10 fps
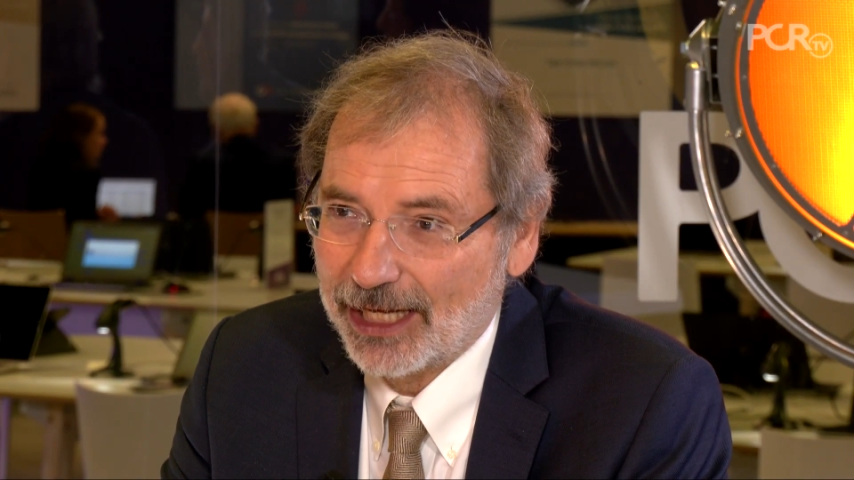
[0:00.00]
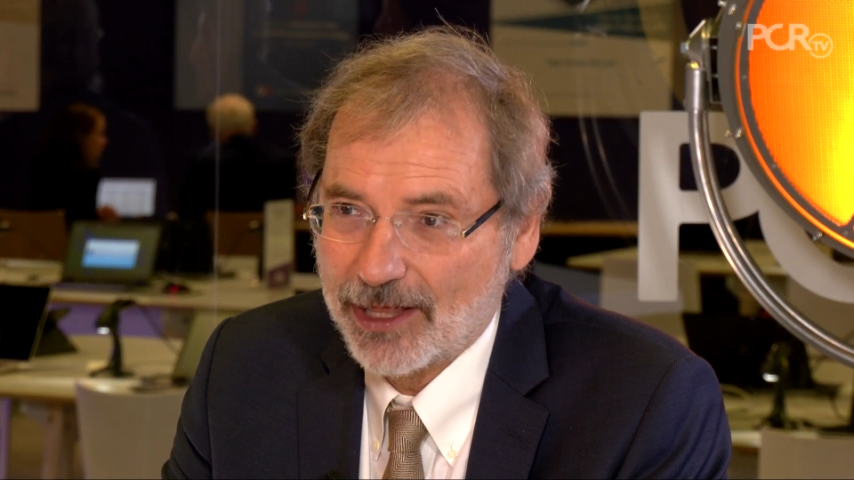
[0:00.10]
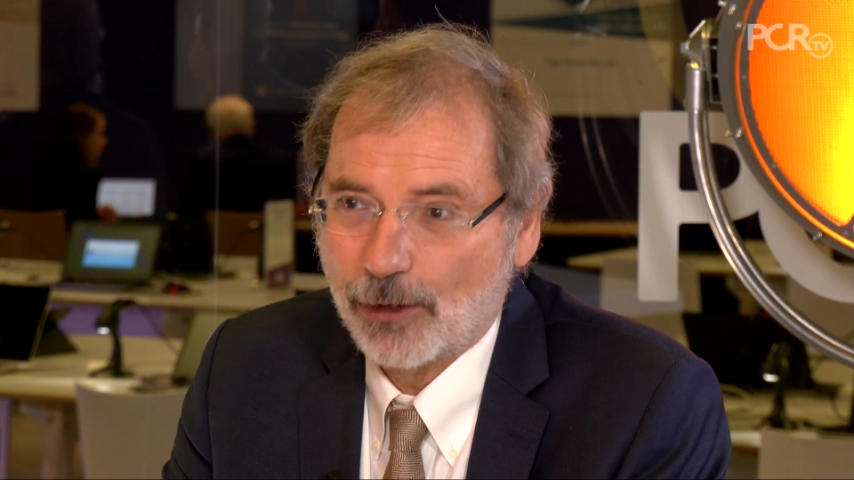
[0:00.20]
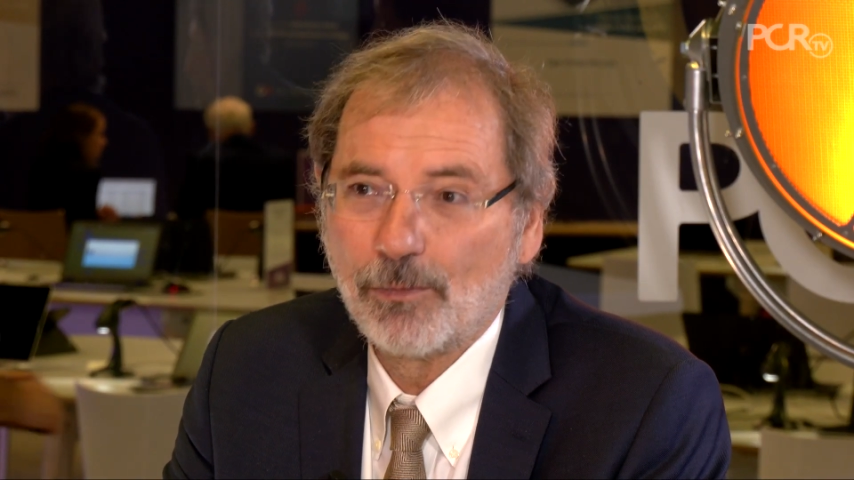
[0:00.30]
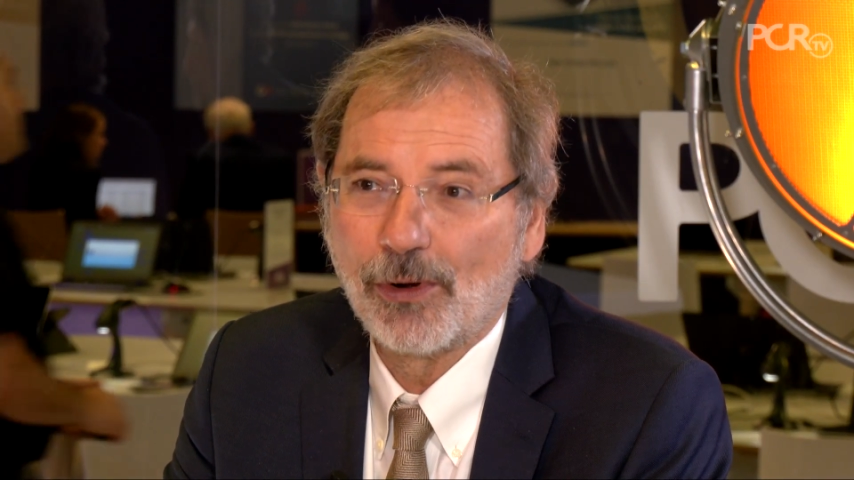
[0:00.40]
and
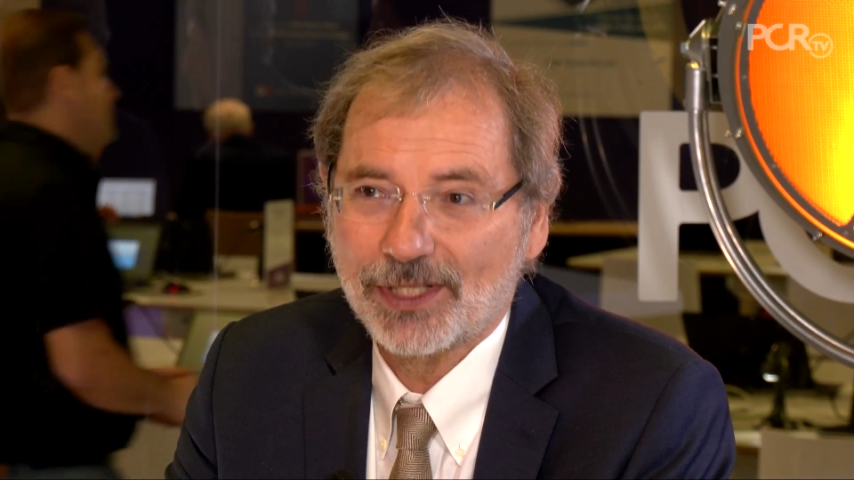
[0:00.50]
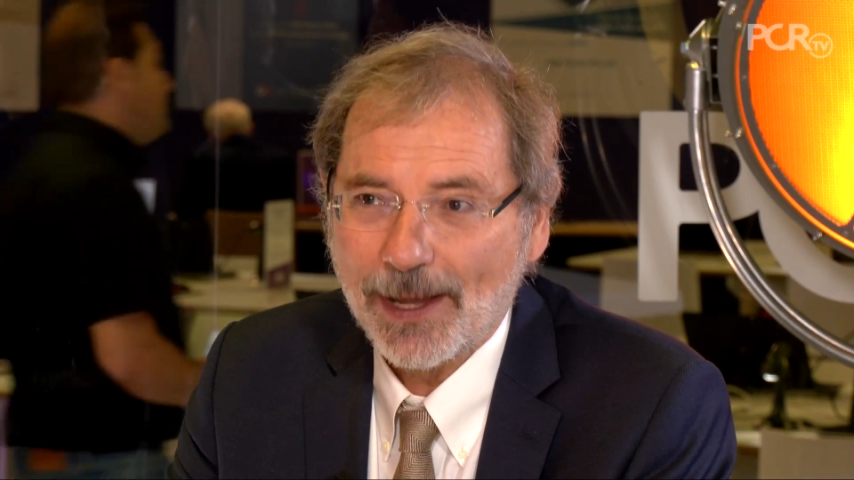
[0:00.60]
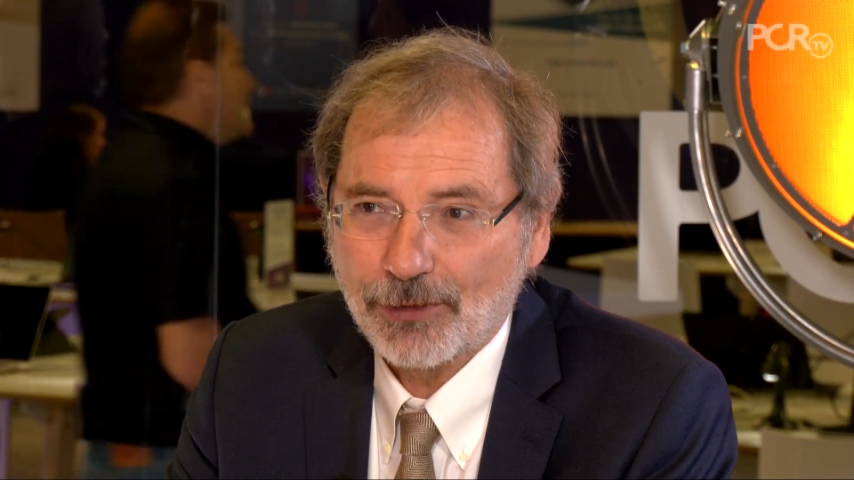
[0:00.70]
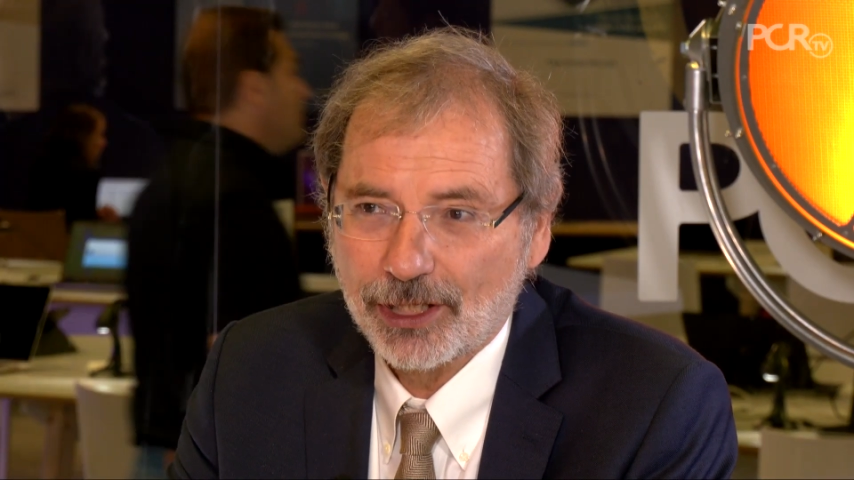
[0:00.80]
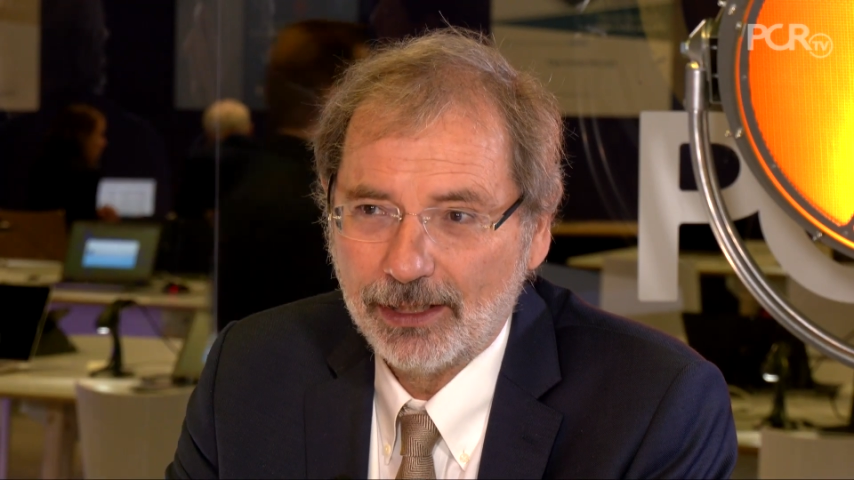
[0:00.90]
their own
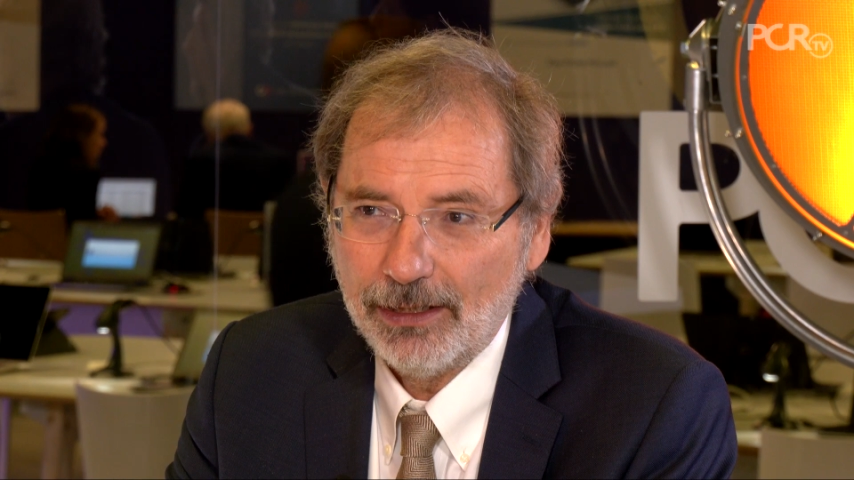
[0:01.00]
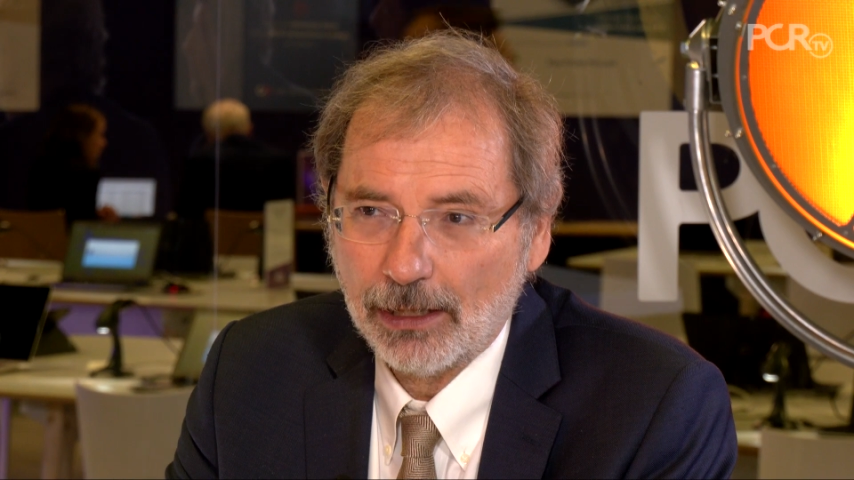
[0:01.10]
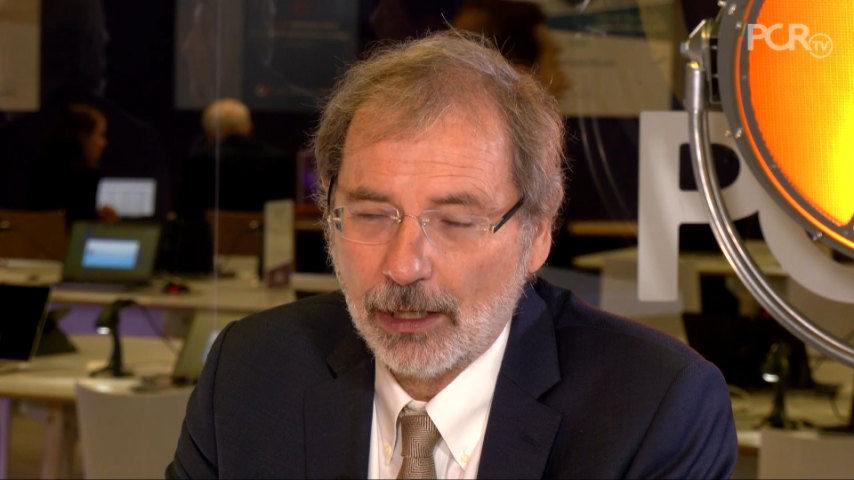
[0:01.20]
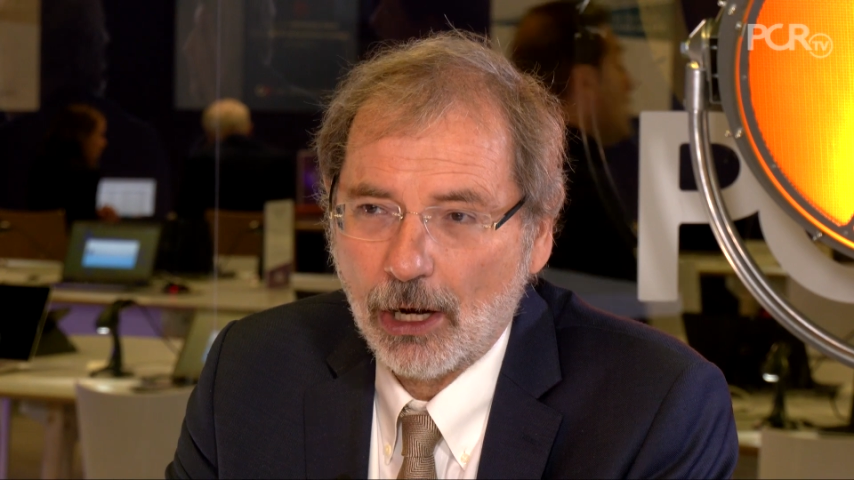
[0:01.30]
perception